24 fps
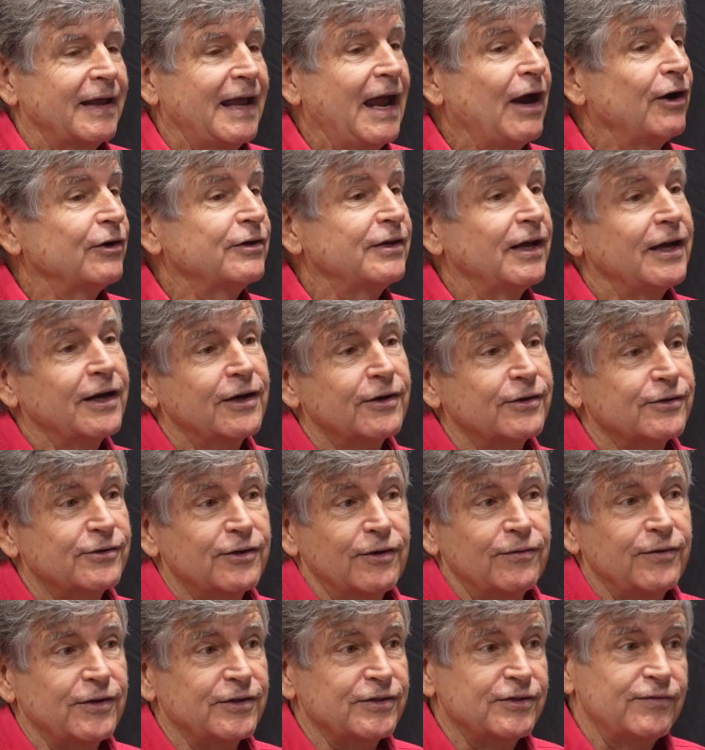
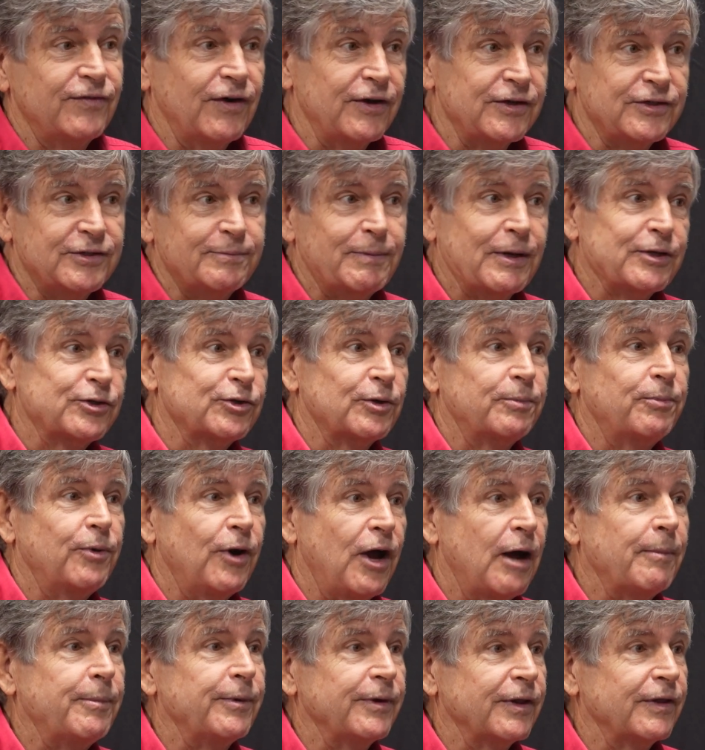caretakers of this very special
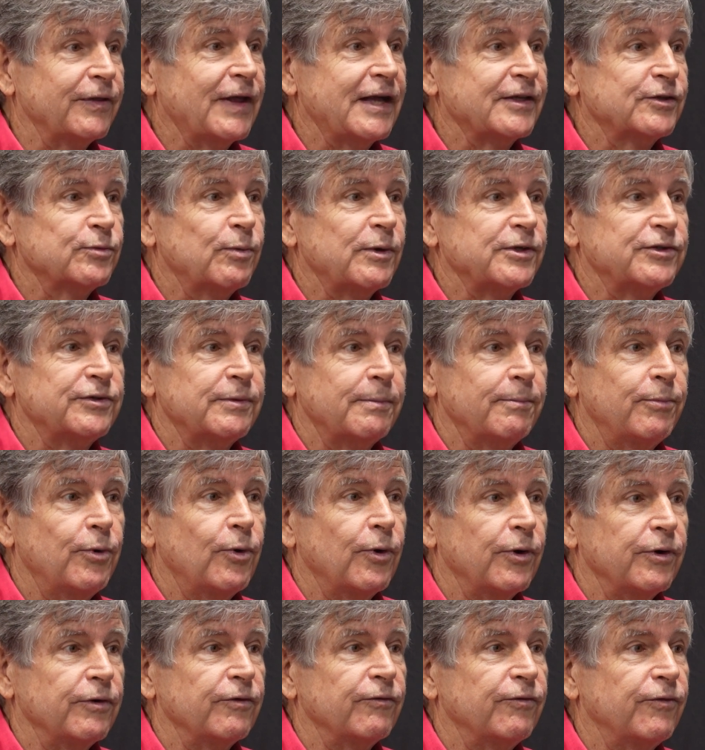property, that's what's
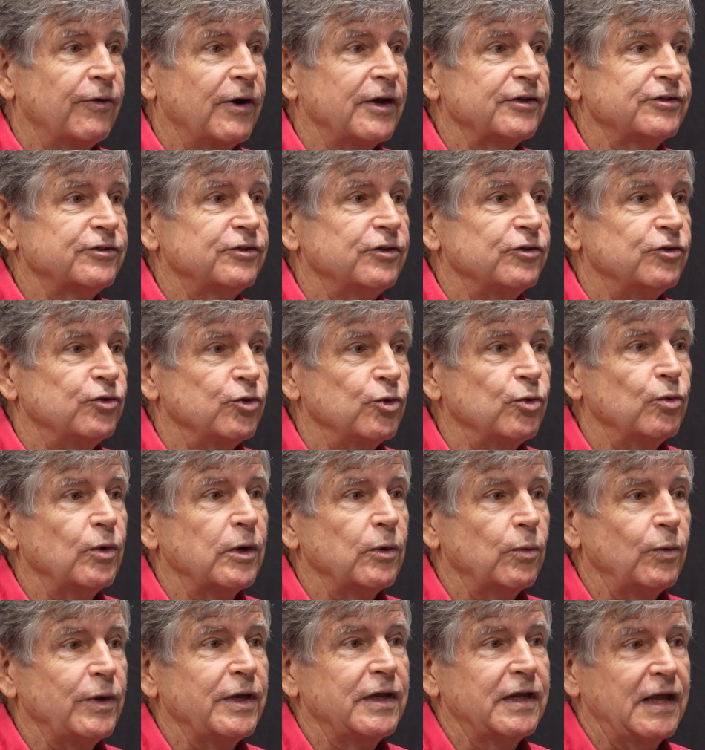important for us, to do
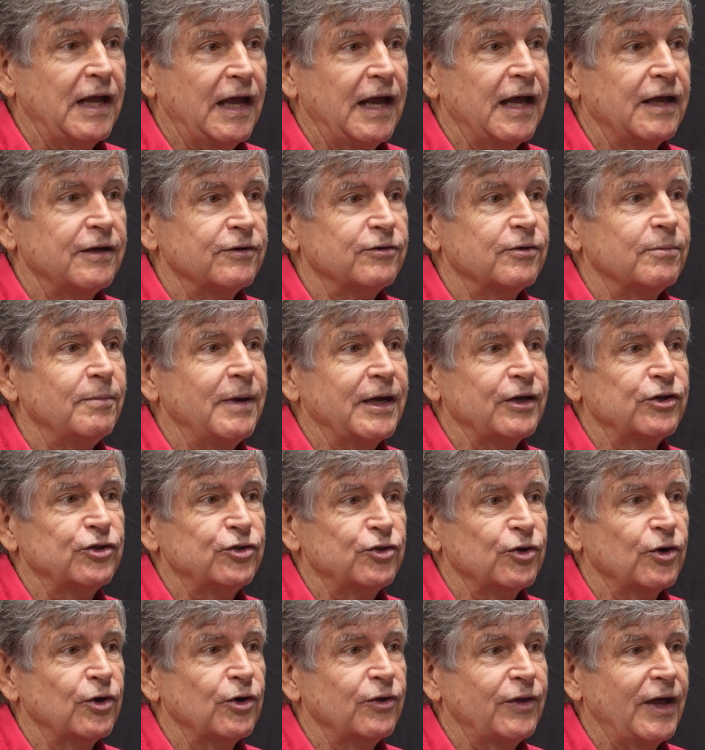what we can to make
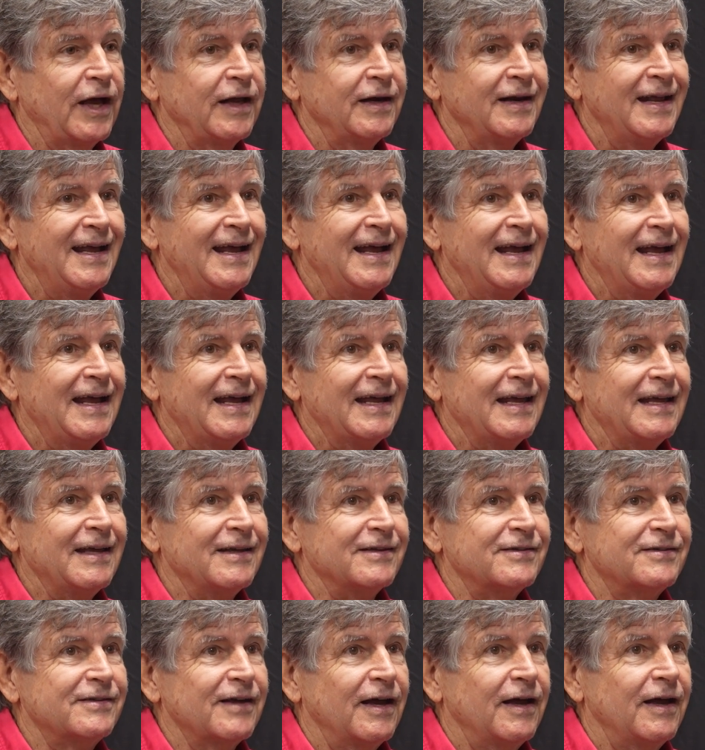sure that
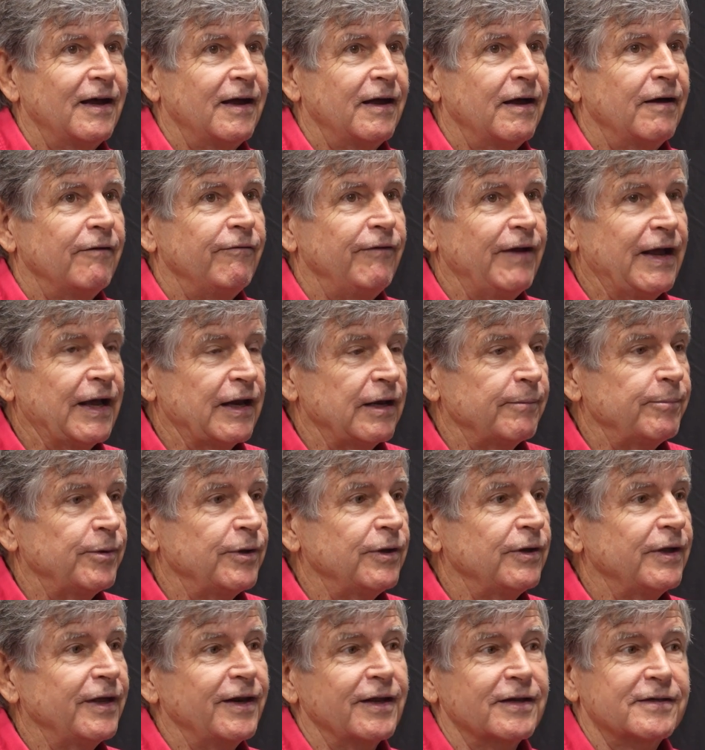is
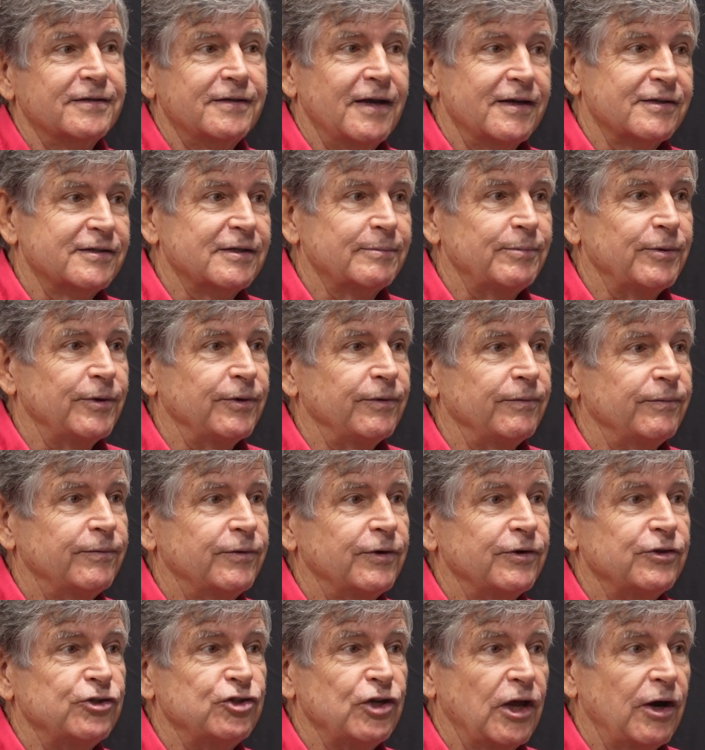available and accessible
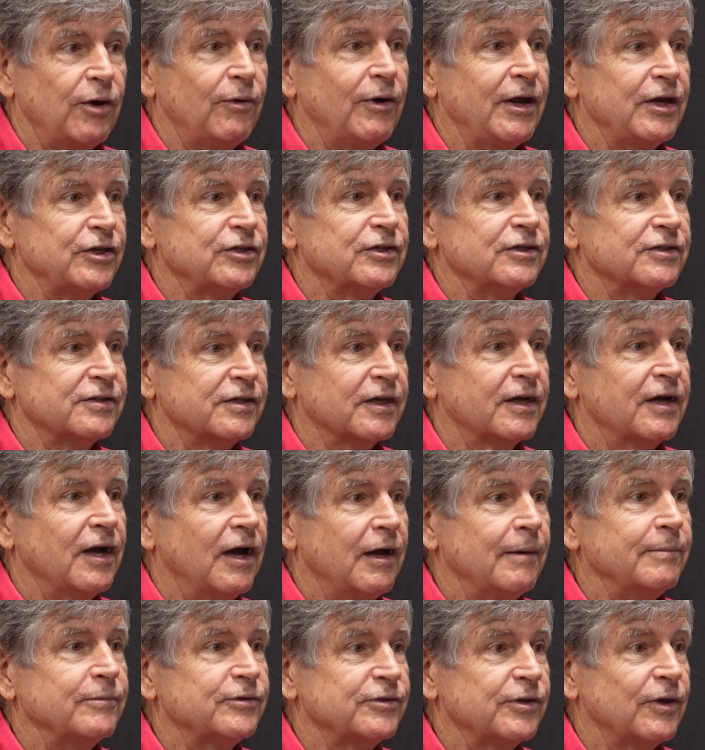to generations to
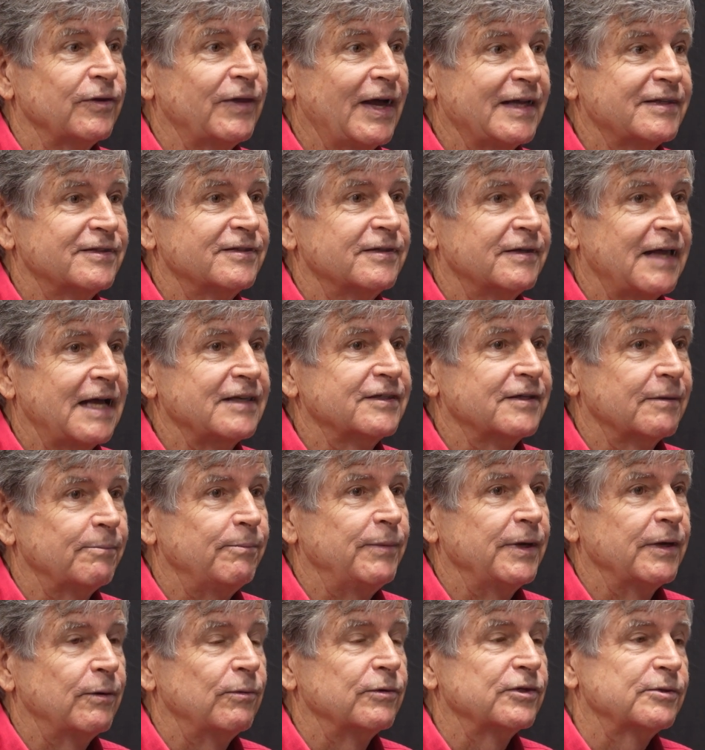come. So that's
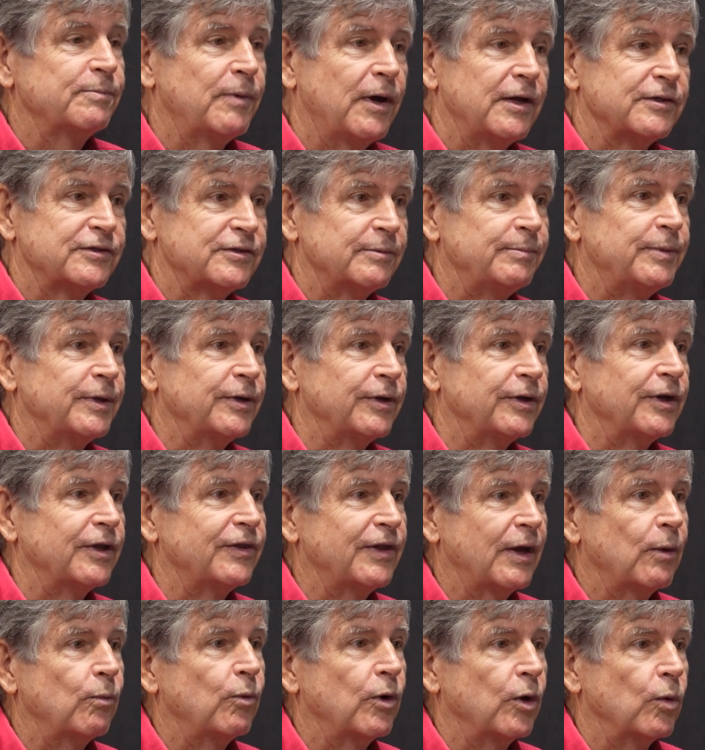a big
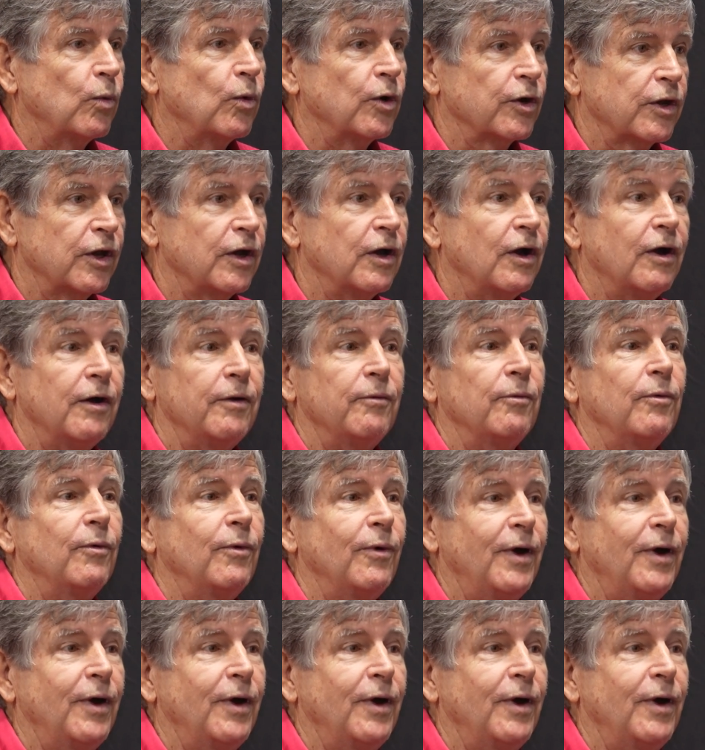responsibility that we're working on